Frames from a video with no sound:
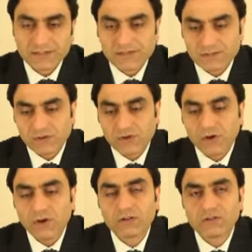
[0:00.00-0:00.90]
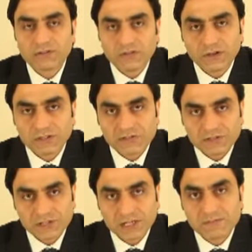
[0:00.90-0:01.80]
So all the
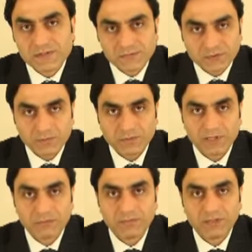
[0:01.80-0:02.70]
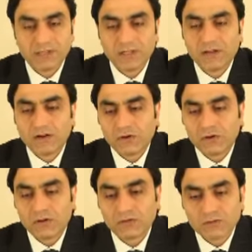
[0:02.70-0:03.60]
knowledge comes from him.
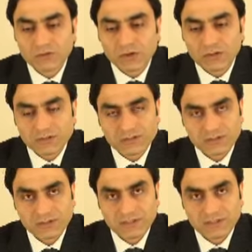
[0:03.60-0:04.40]
All the knowledge